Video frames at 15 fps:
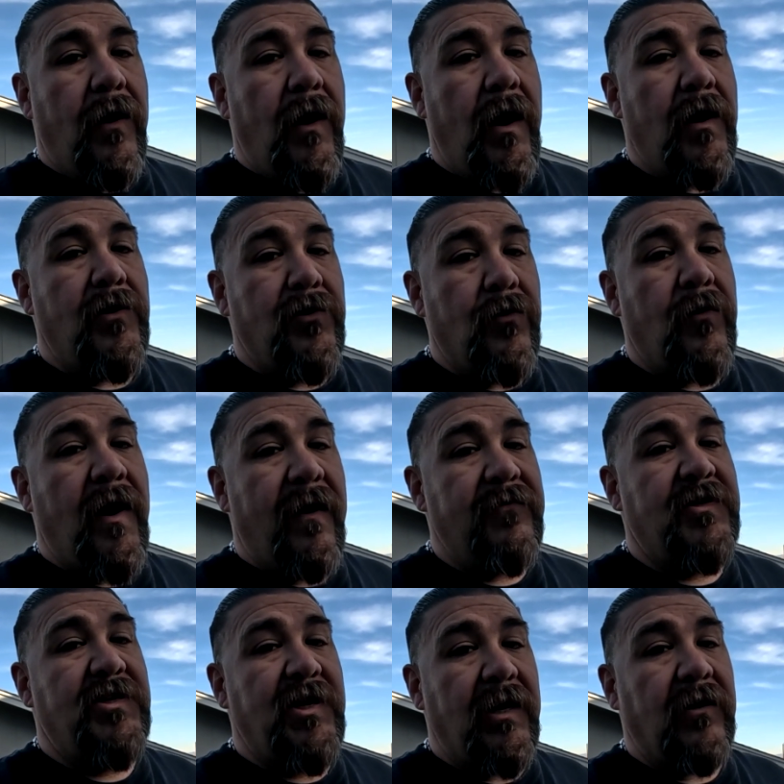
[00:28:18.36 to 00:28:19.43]
and you don't have
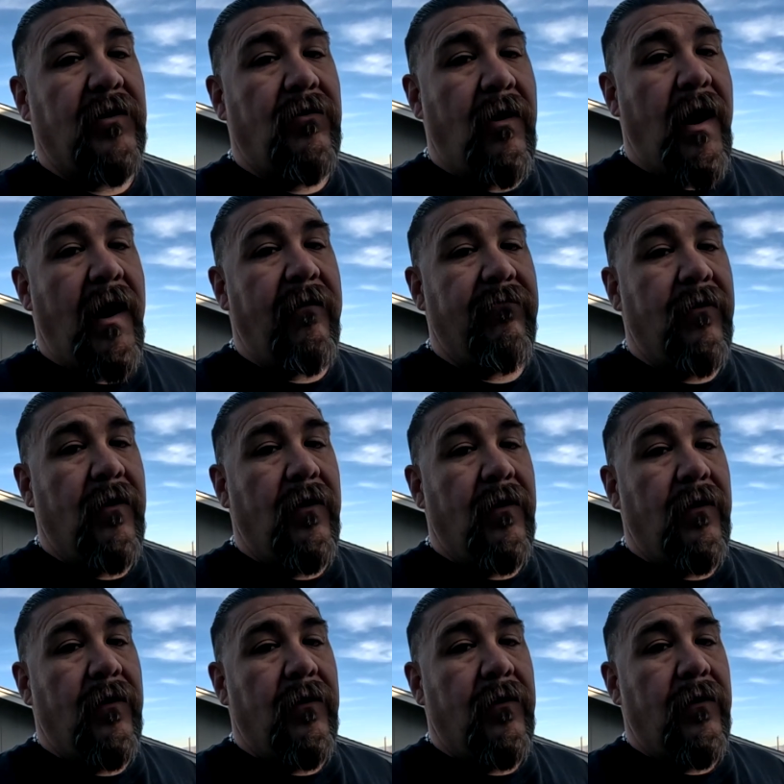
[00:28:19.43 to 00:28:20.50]
shit to drive
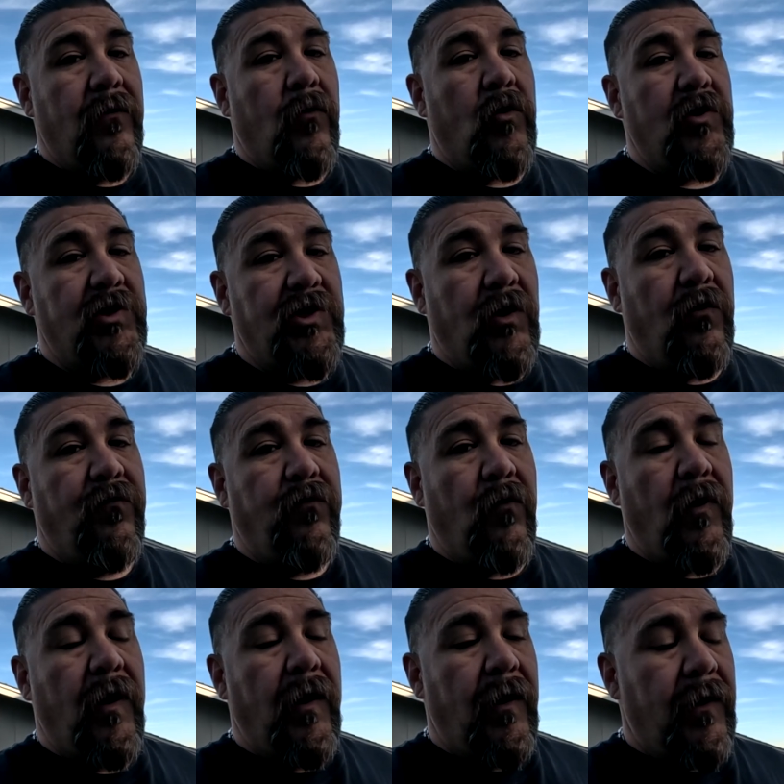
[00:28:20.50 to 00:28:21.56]
or show
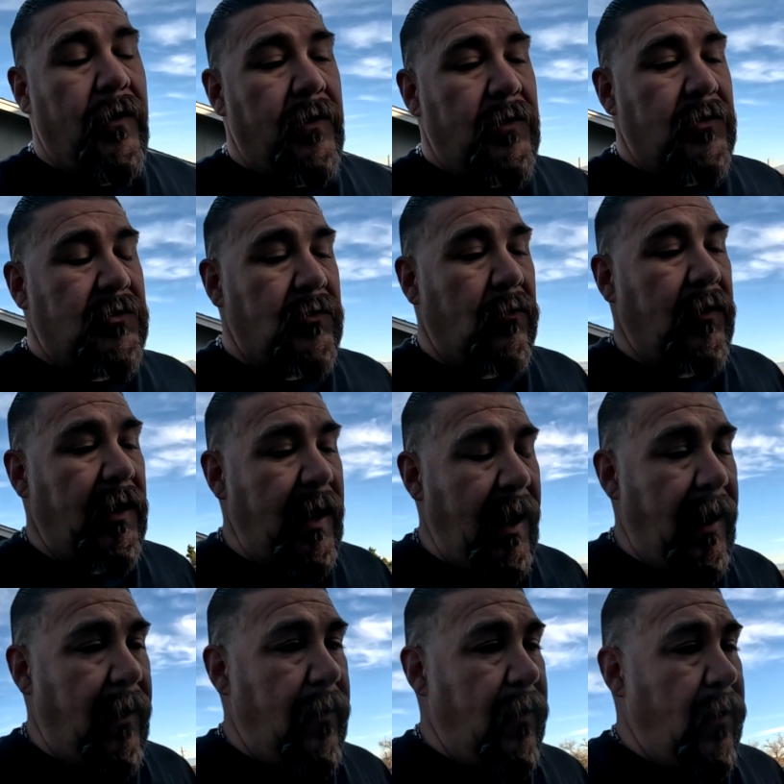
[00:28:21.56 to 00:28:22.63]
for. So
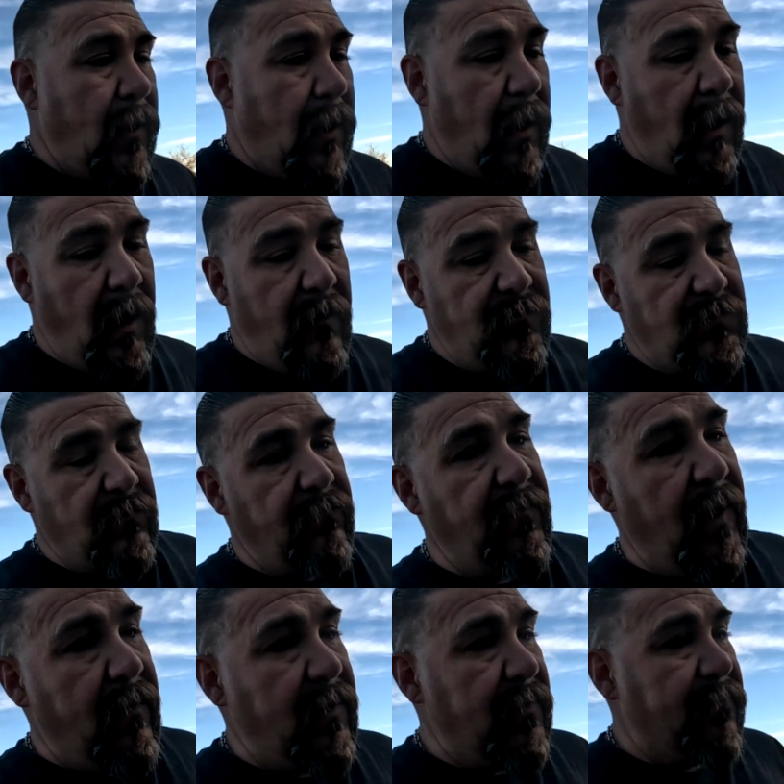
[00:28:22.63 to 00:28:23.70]
yeah, I have some
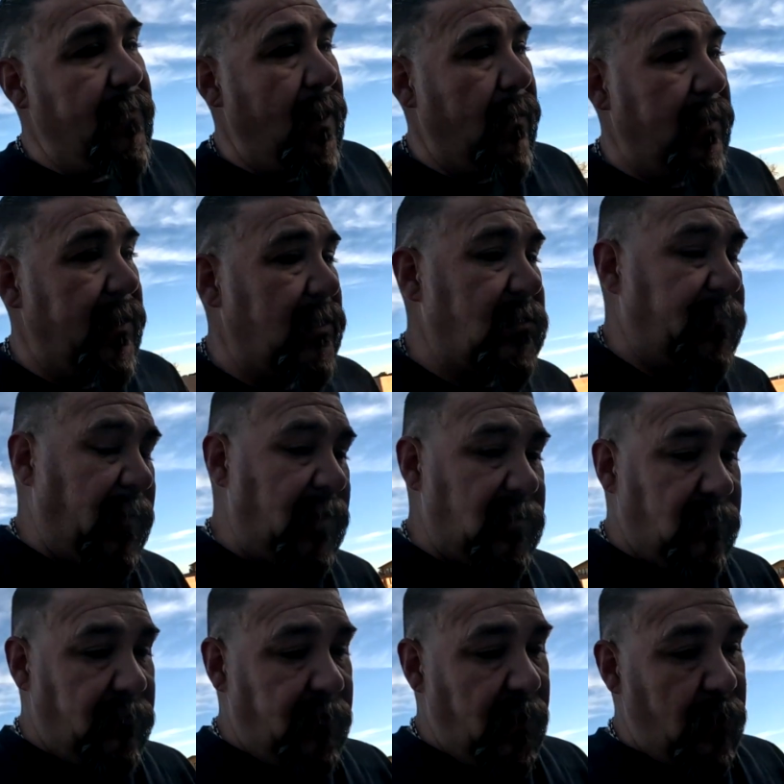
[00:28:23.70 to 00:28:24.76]
very, very
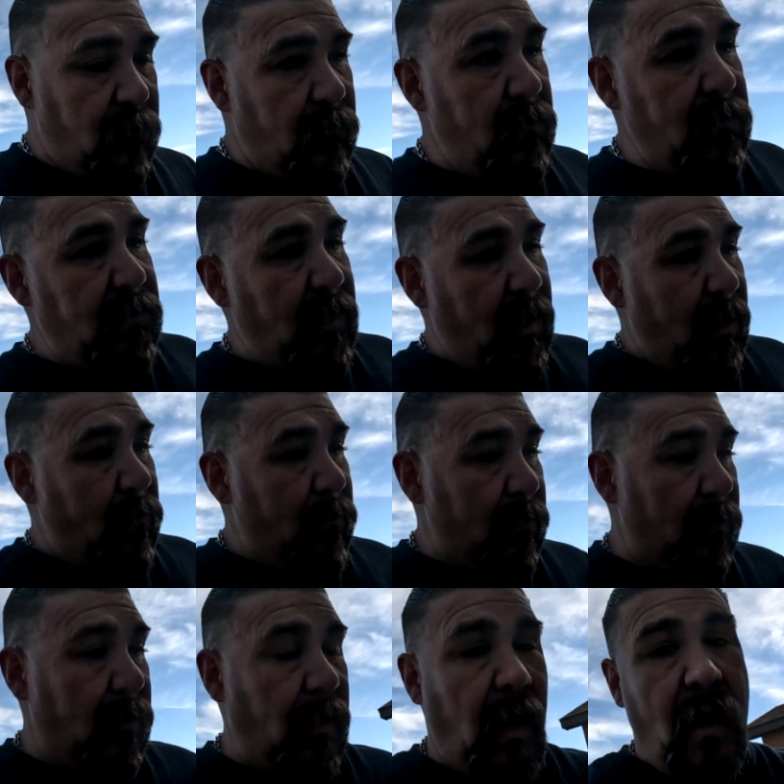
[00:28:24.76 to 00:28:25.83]
expensive vehicles
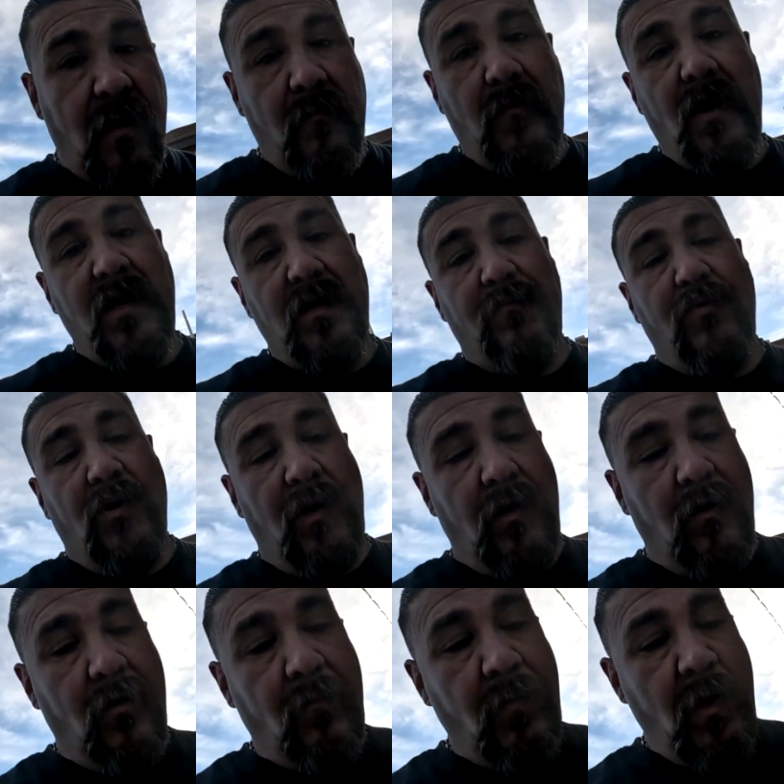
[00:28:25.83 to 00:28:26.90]
with a lot of money put
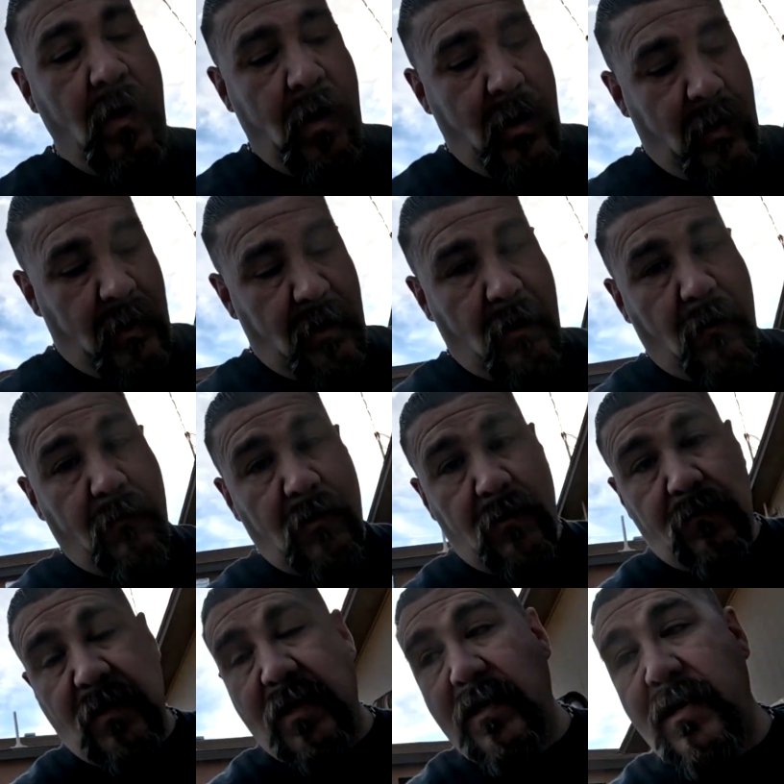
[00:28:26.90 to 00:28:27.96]
in them, and I'm gonna
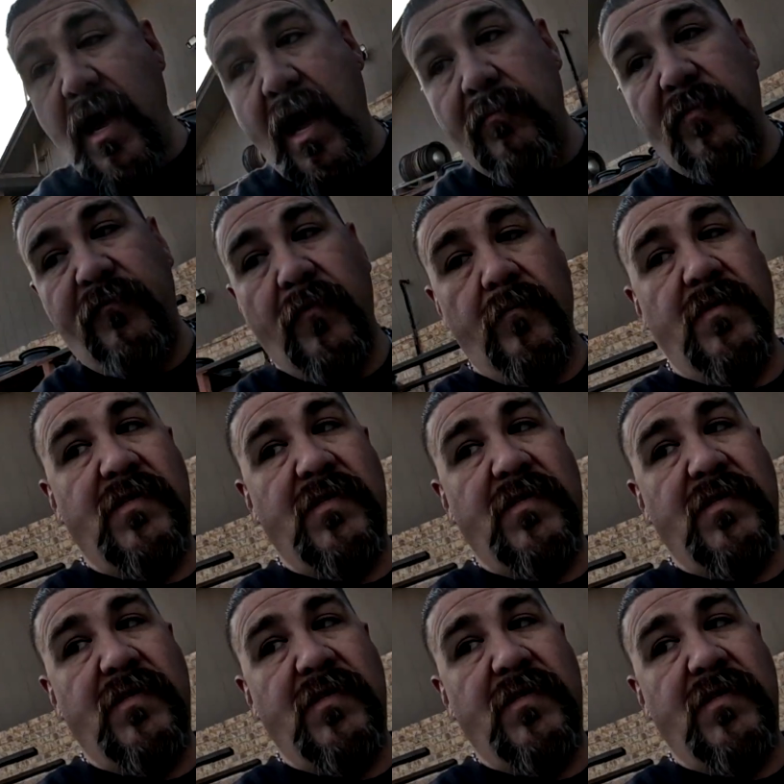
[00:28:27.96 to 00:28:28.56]
be damned if I'm